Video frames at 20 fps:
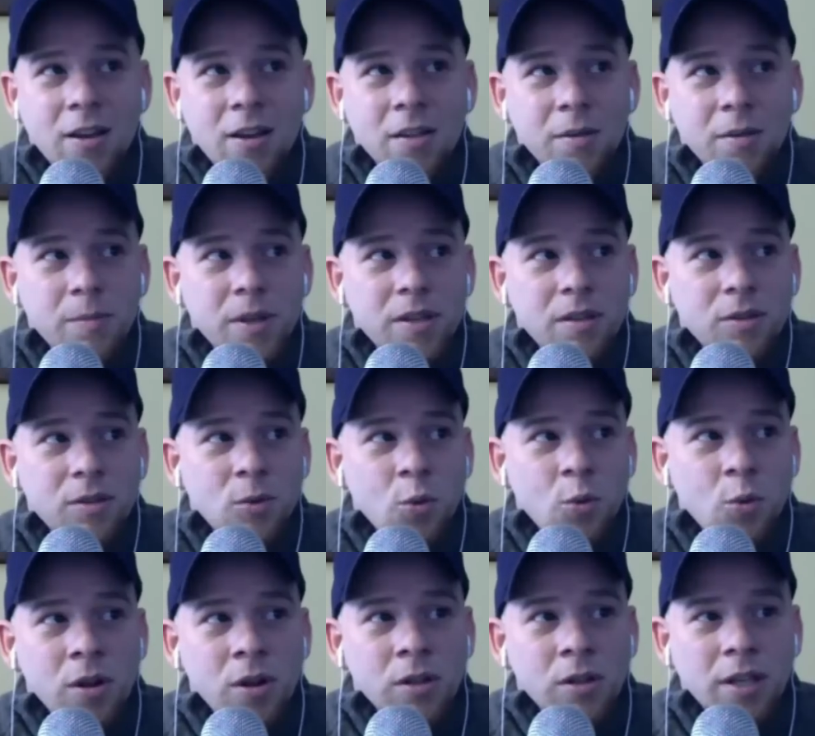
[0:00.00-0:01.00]
the money in the
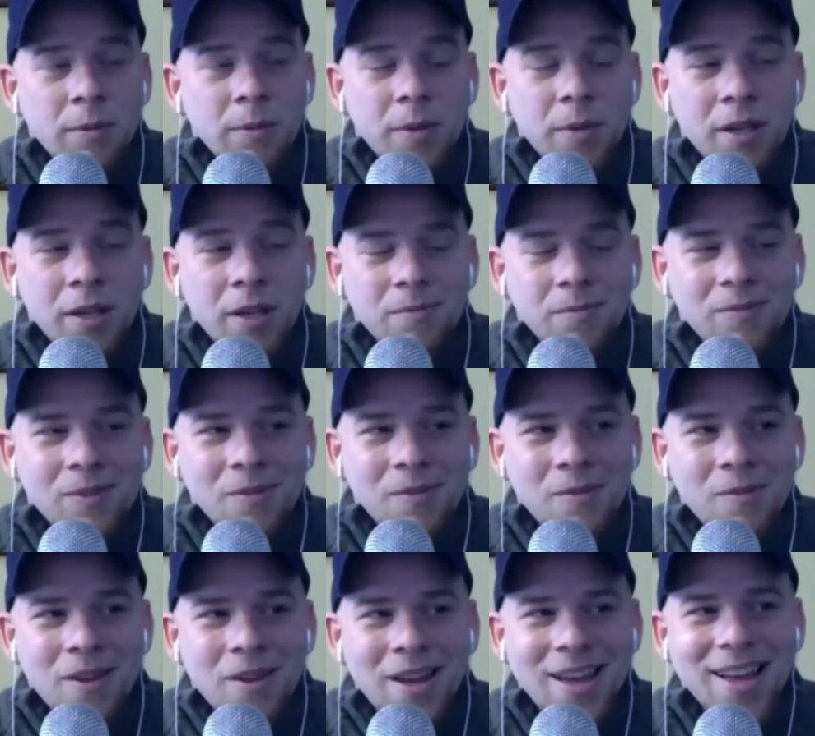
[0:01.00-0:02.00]
world, I mean,
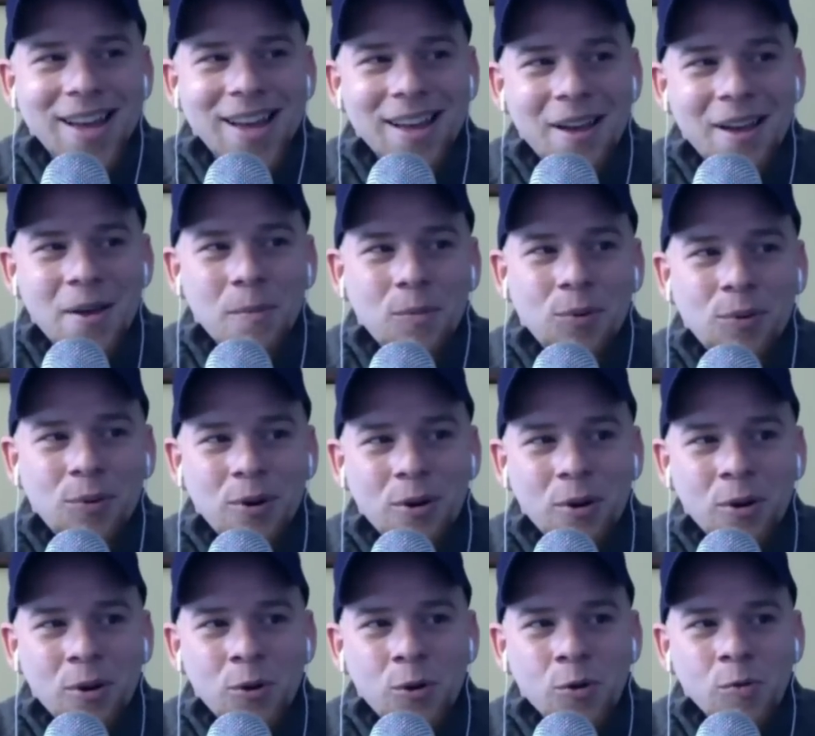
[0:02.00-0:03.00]

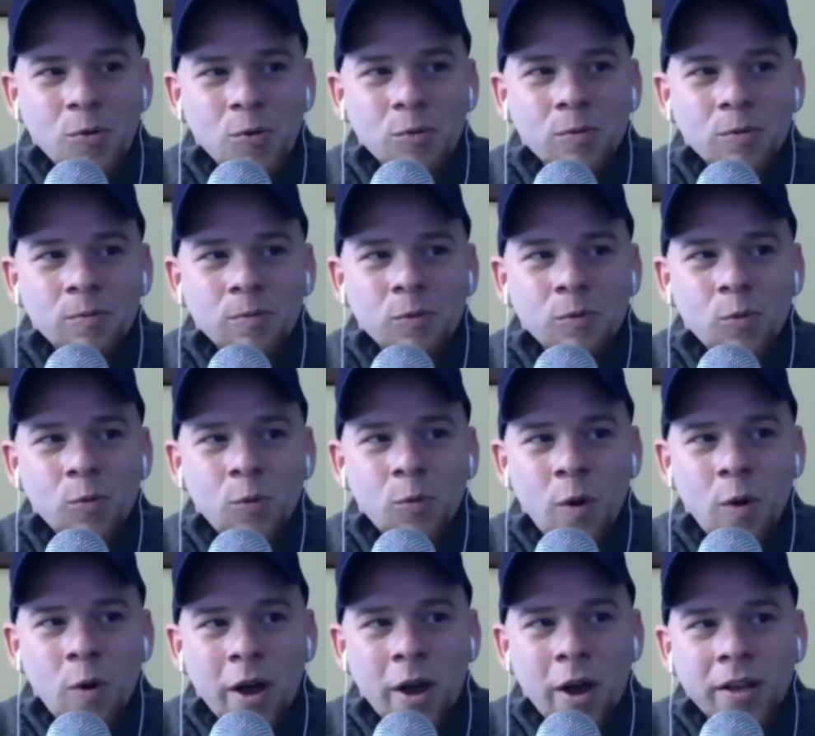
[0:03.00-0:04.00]
pro
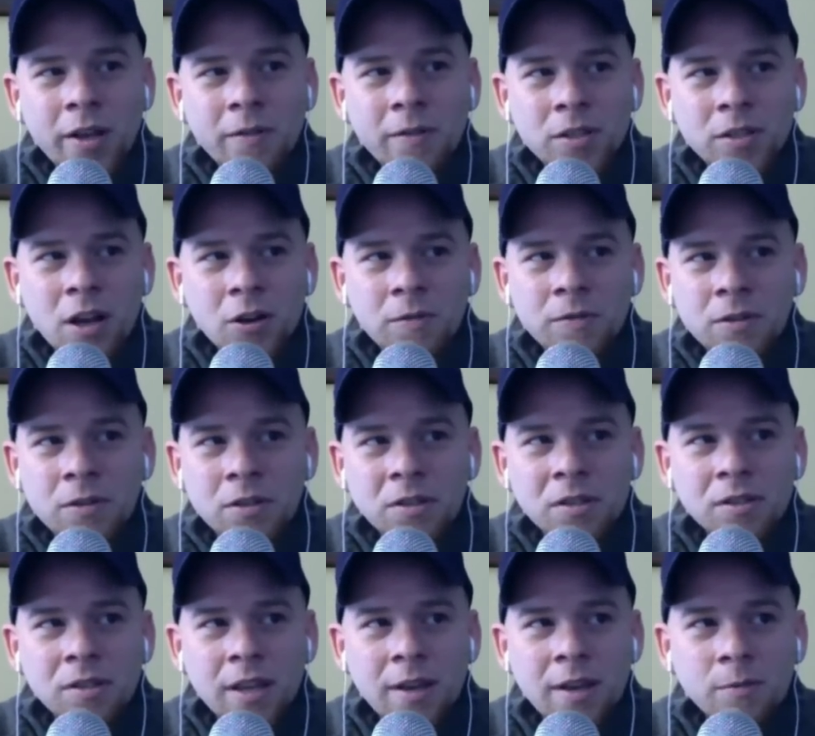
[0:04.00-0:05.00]
wildlife
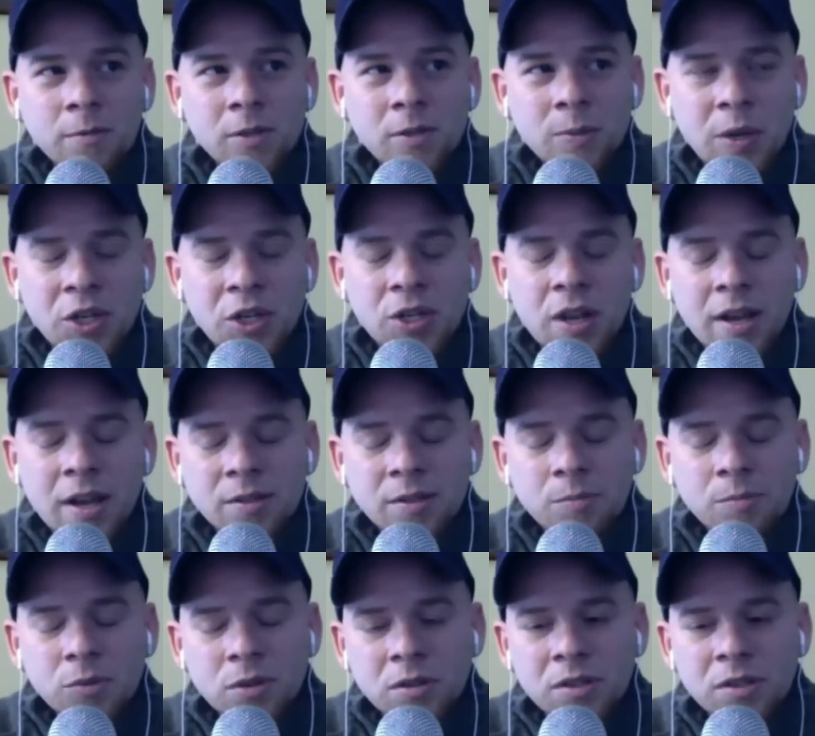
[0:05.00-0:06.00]
photographers that
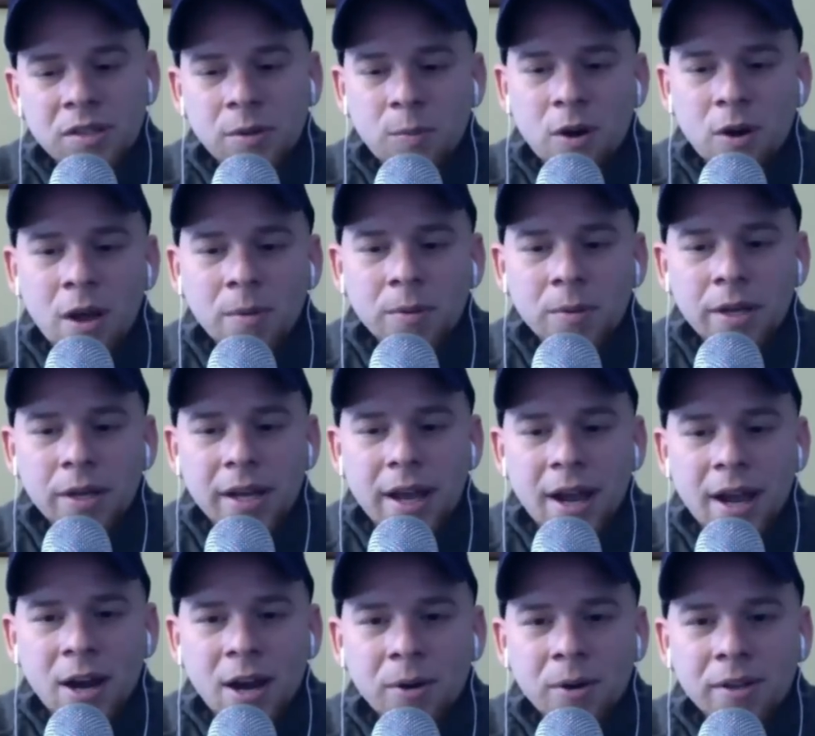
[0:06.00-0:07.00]
specialize in birds, they probably
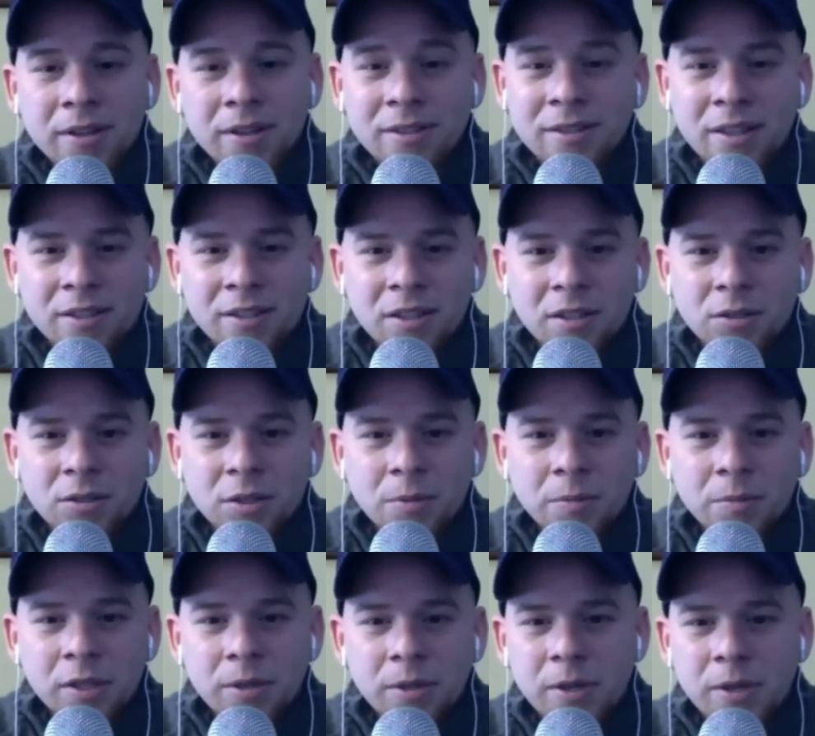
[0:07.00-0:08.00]
carry a
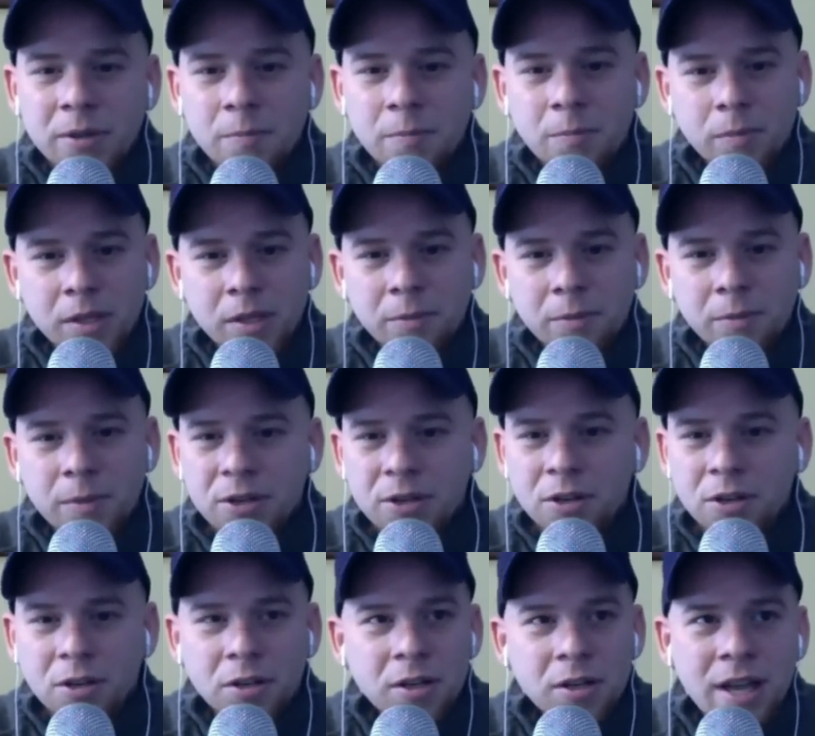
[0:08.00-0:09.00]
600
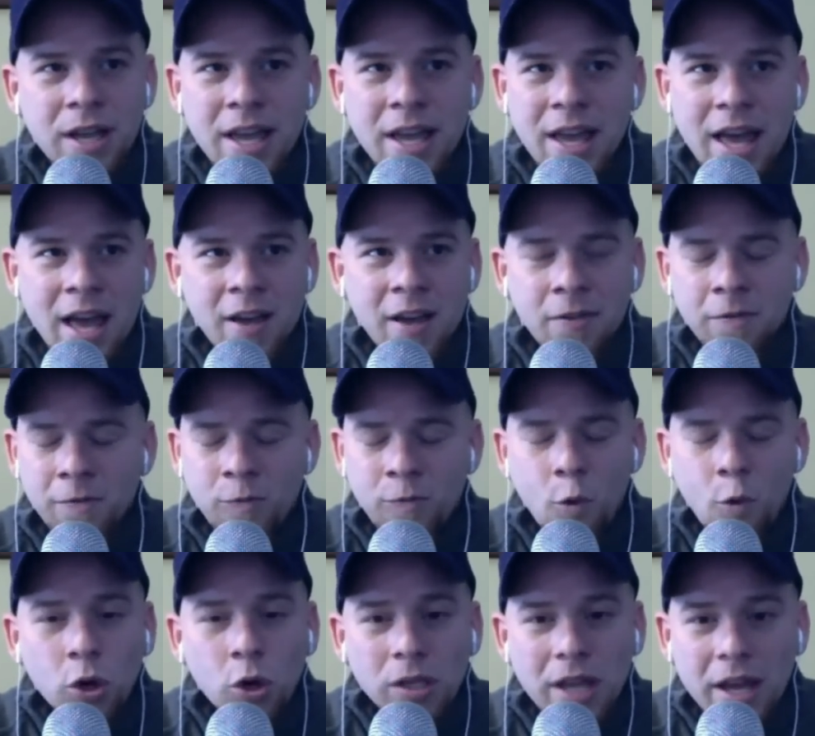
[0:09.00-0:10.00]
millimeter
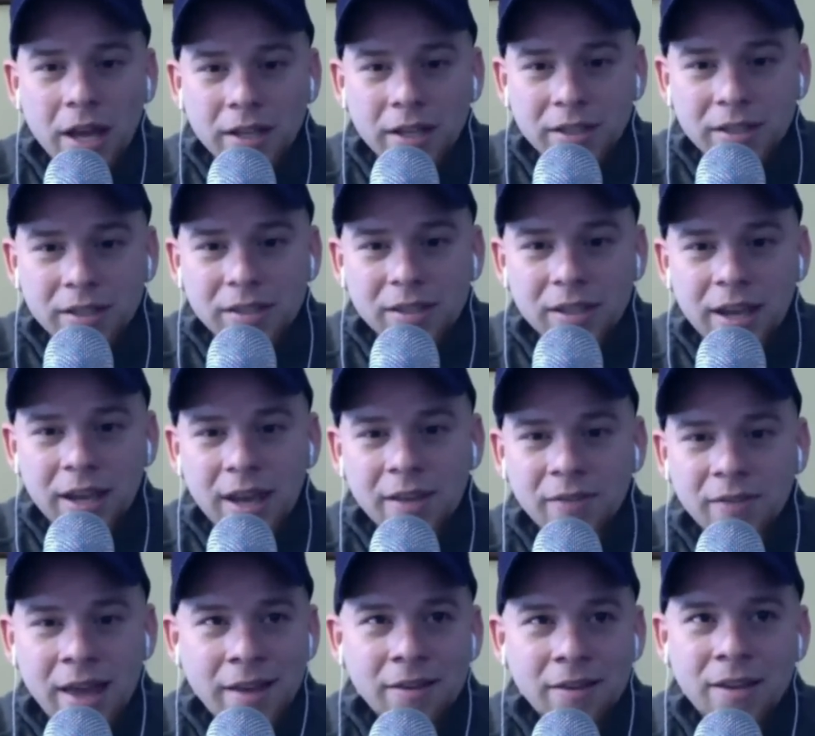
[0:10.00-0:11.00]
f4 lens, and
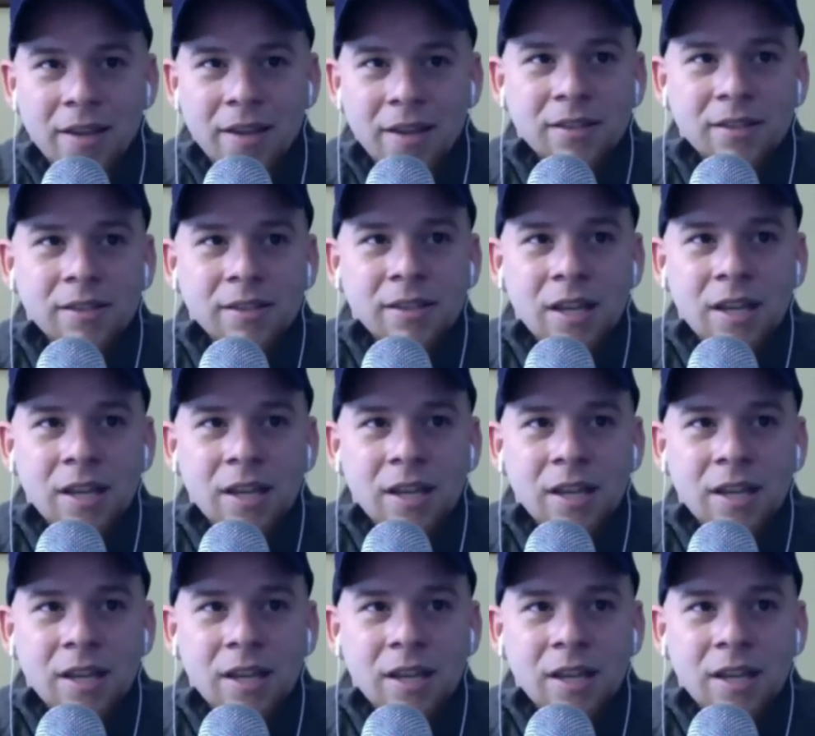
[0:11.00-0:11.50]
that lens